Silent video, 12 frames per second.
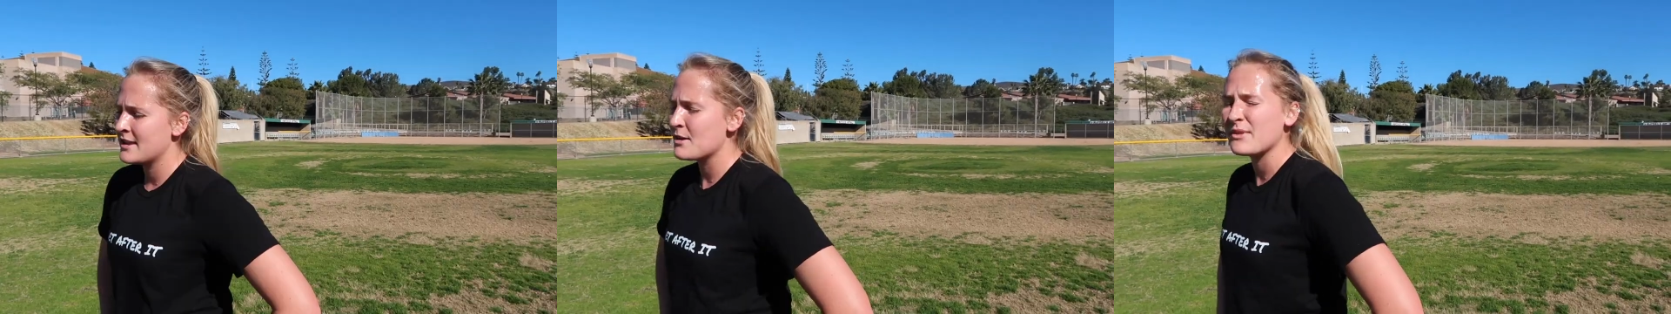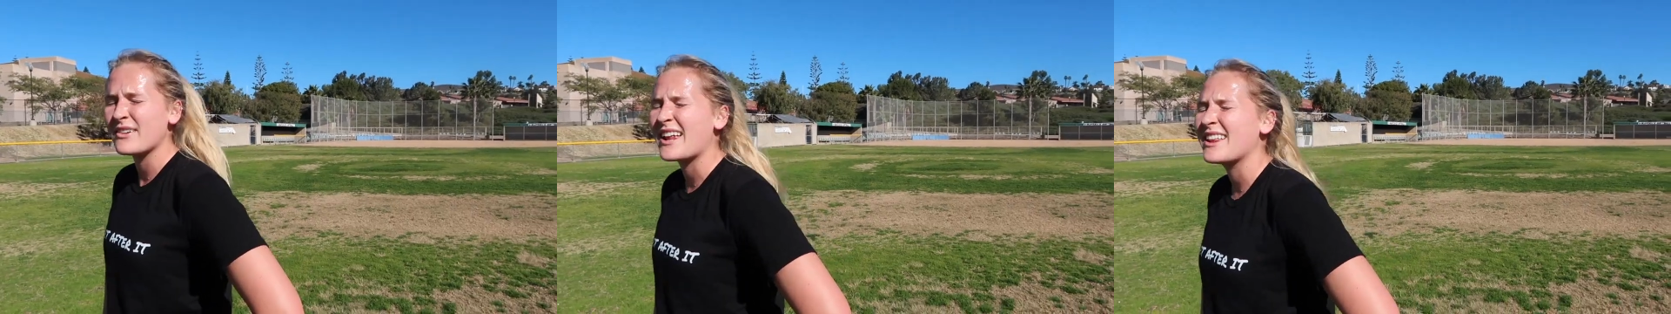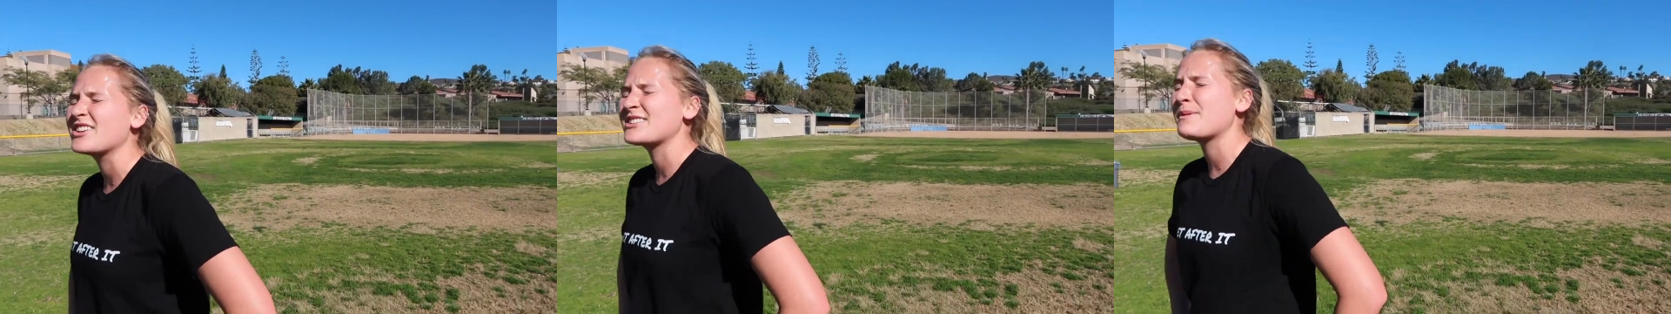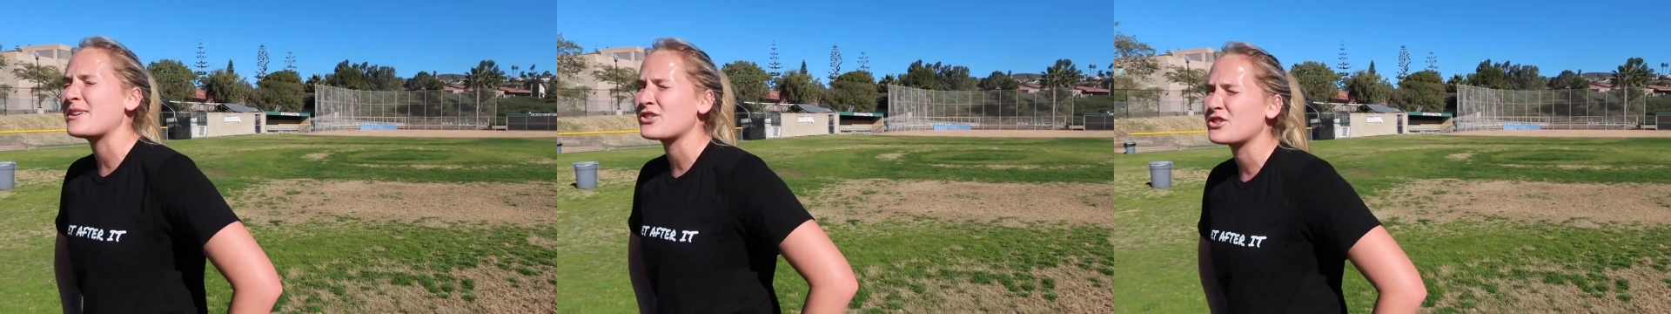And then we've got a little
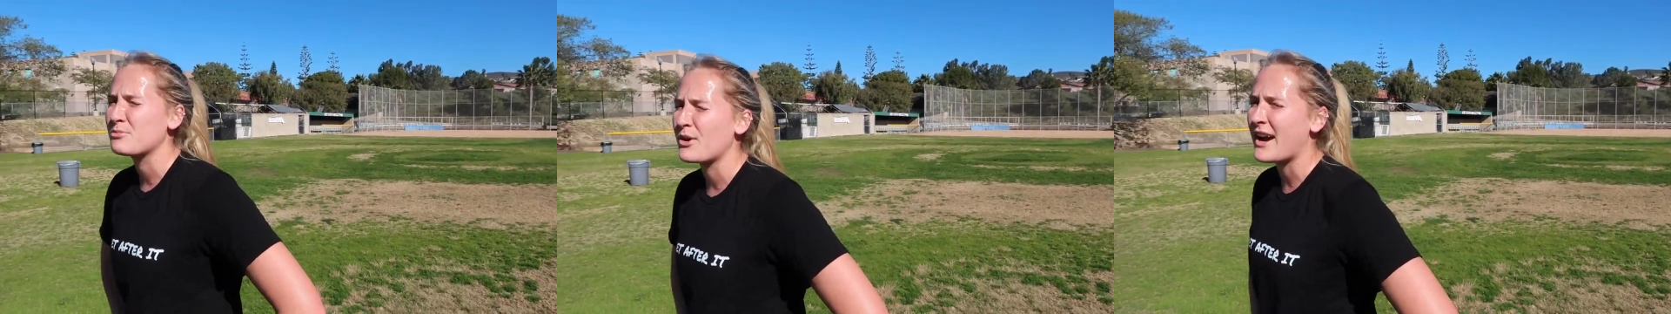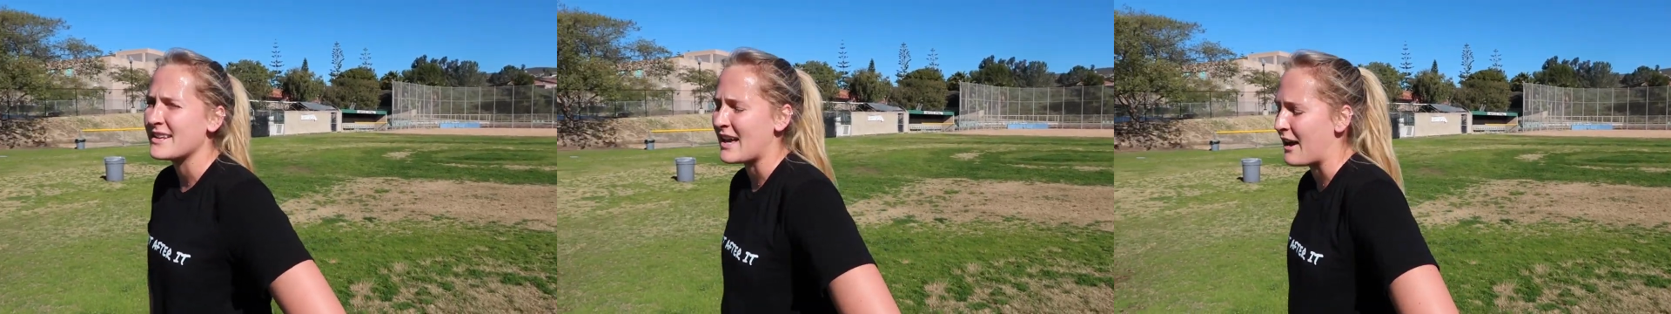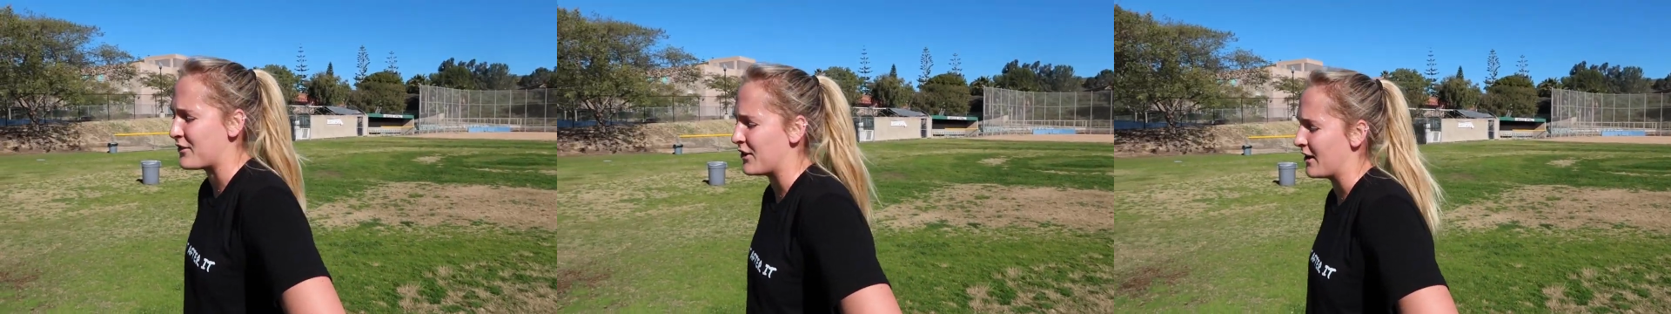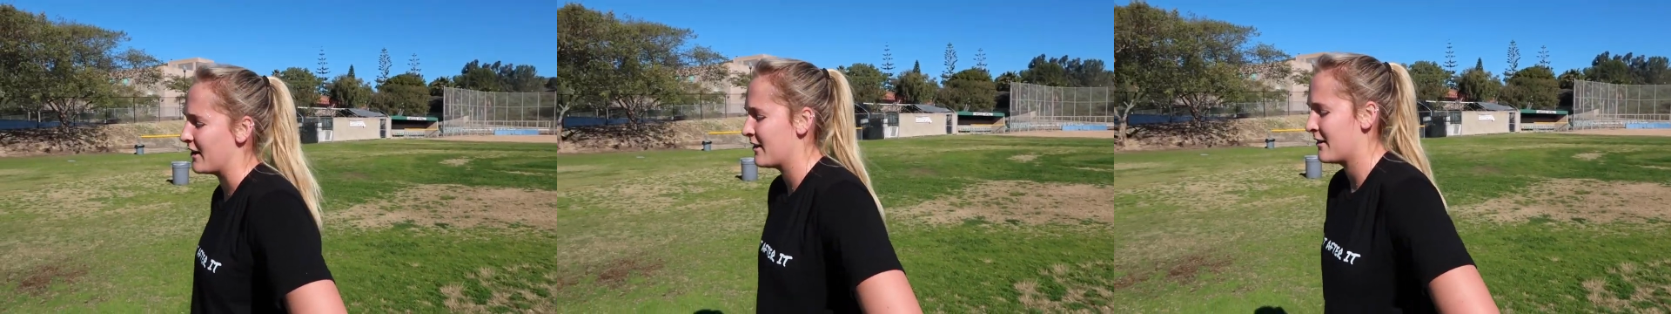special surprise
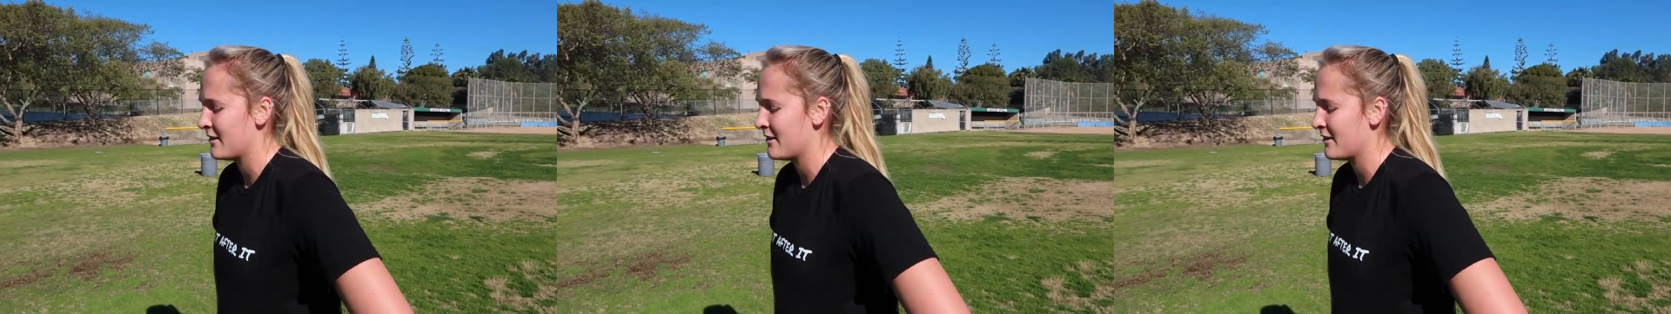after.